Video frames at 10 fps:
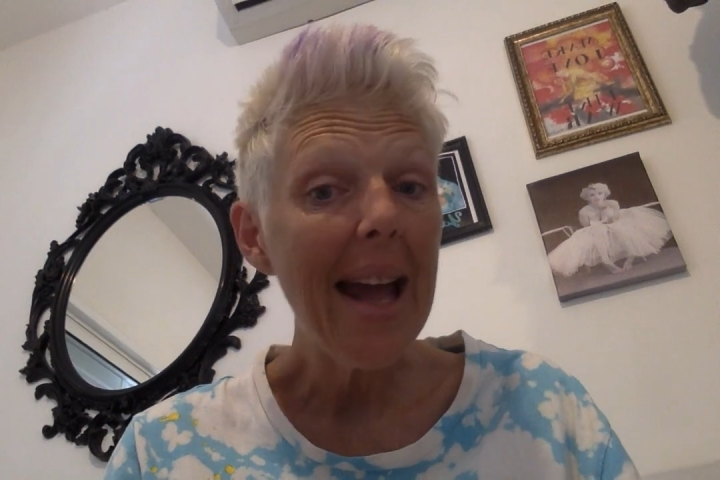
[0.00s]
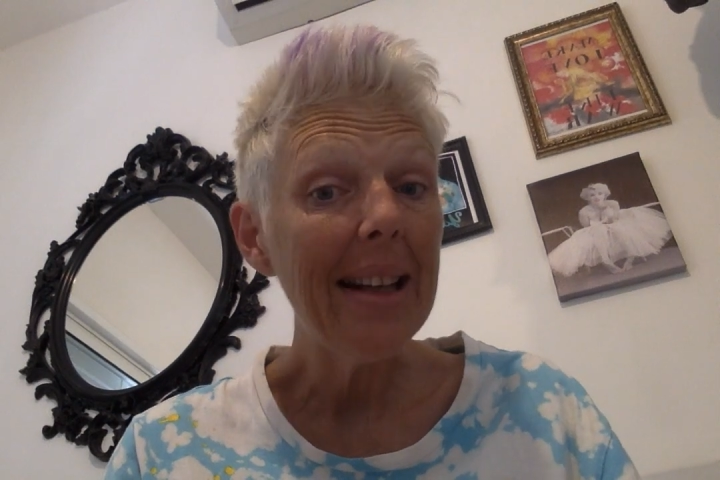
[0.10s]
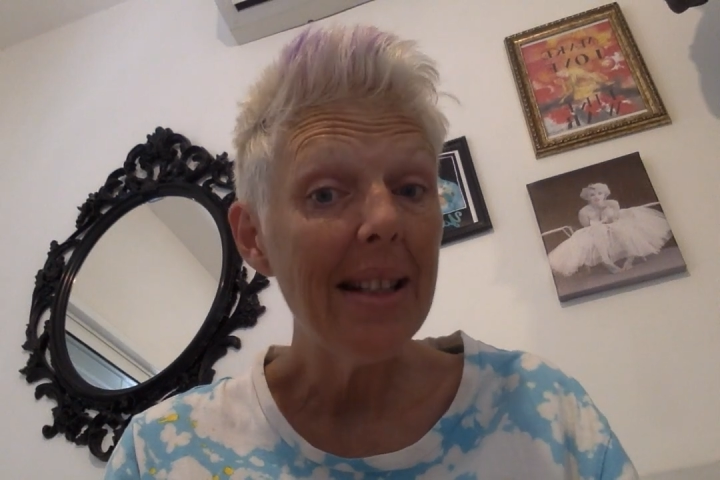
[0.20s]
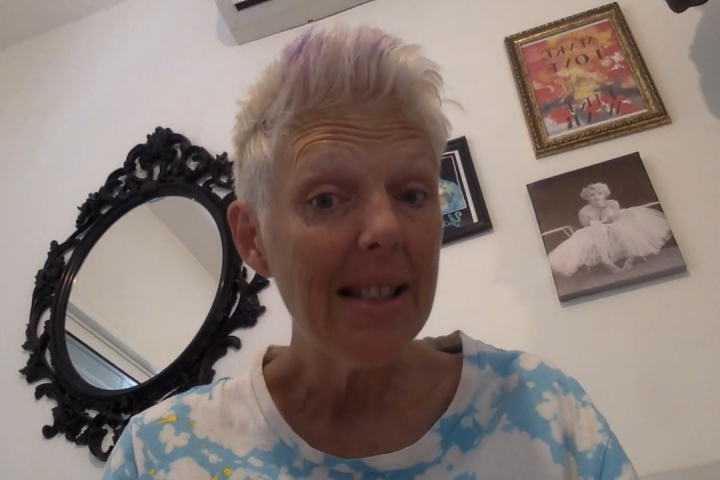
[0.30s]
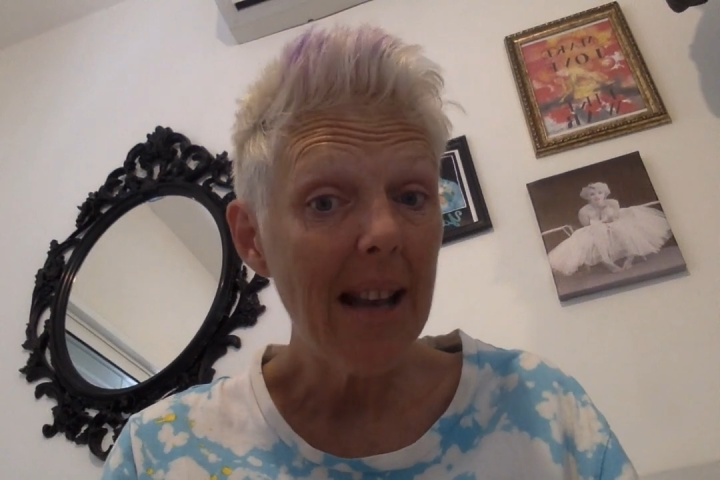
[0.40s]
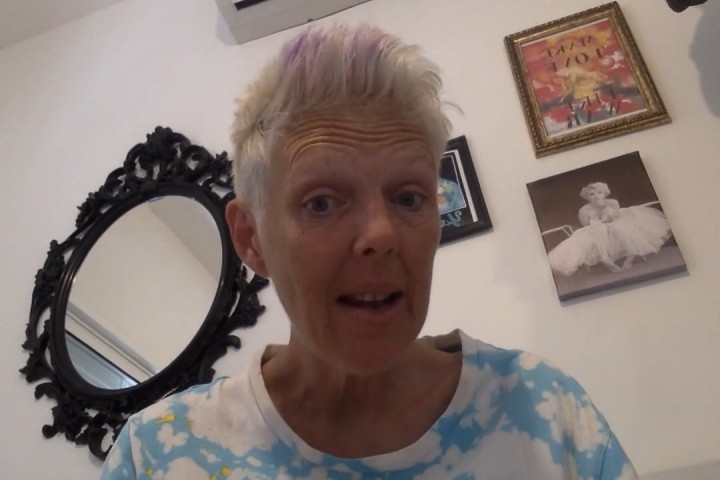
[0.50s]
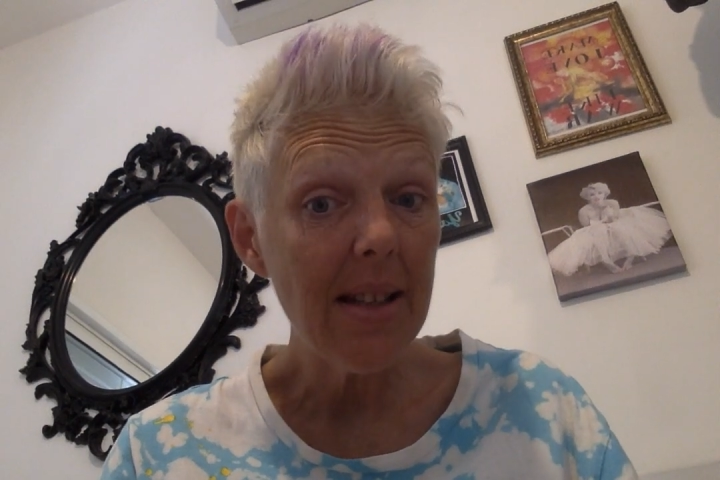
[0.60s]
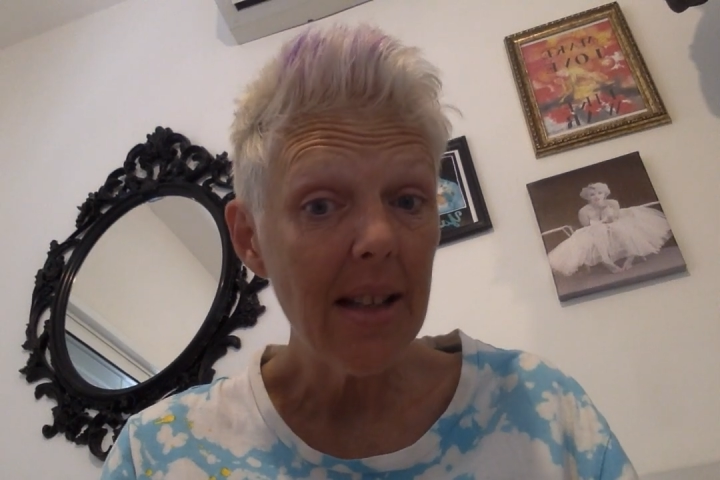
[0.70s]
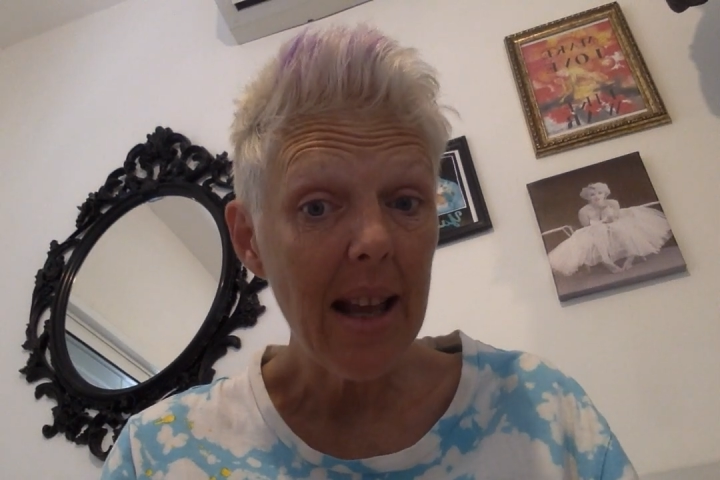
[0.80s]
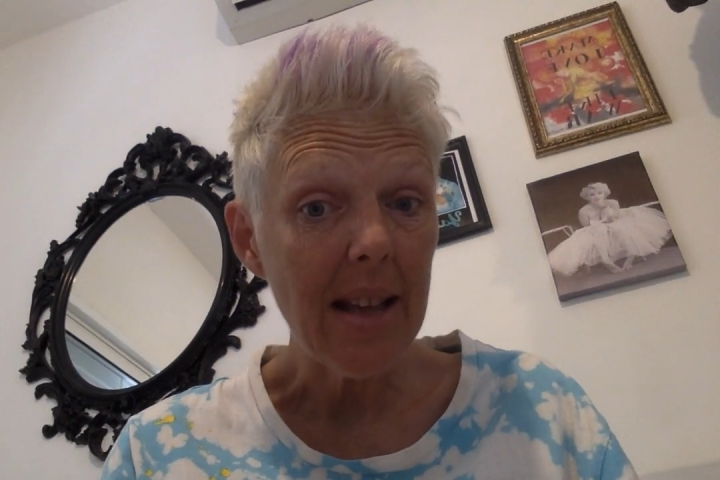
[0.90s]
And it
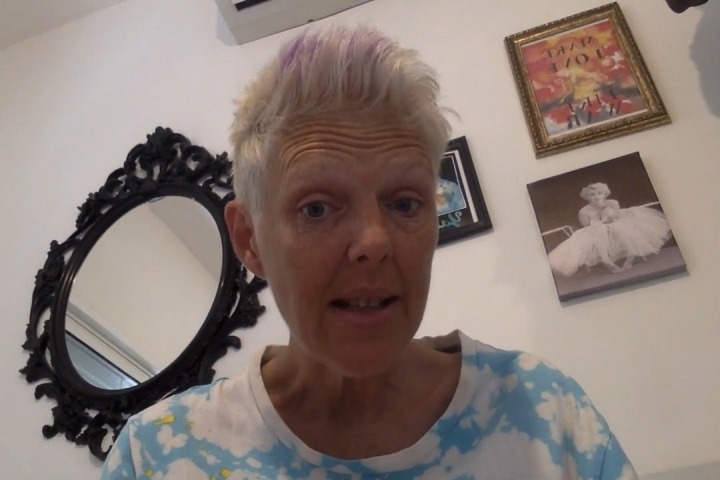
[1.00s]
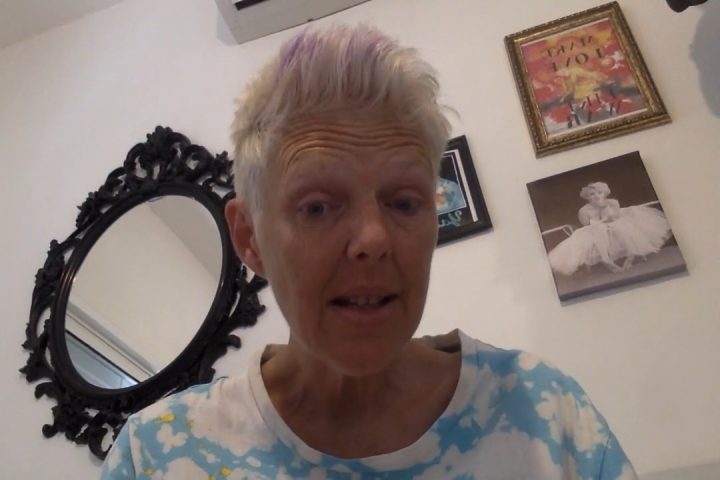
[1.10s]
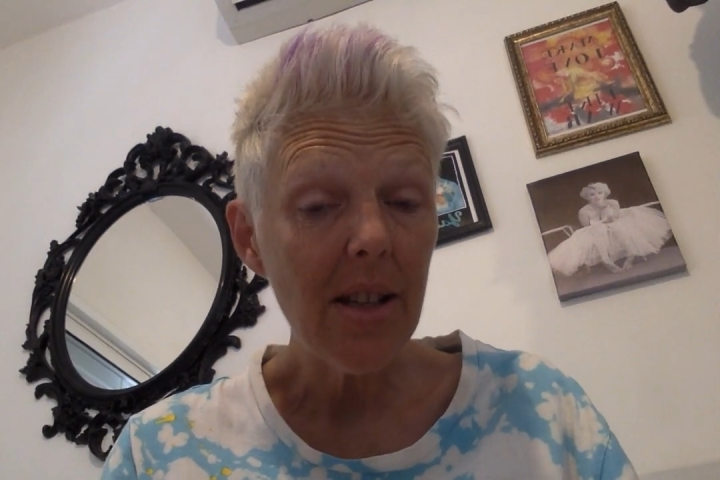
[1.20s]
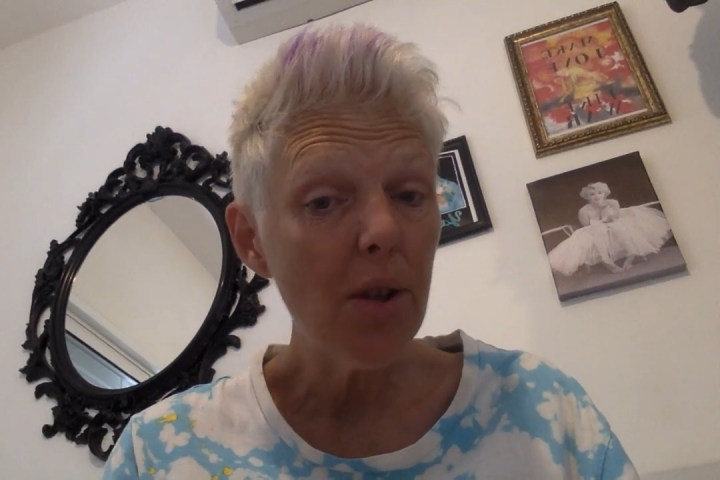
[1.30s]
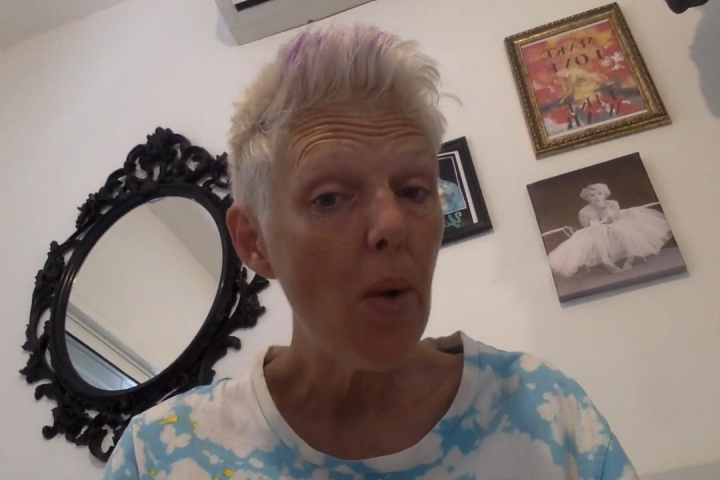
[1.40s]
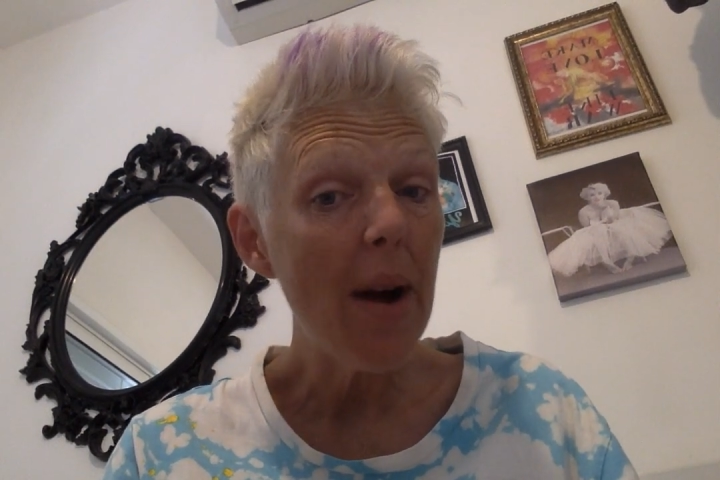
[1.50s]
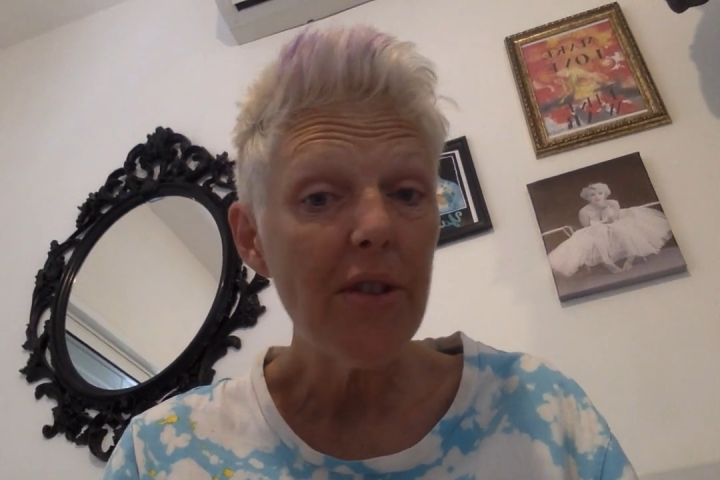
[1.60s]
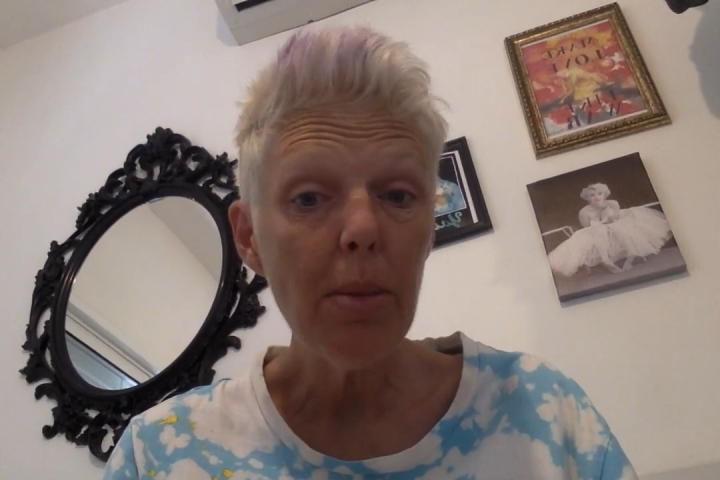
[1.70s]
stains lace. So you have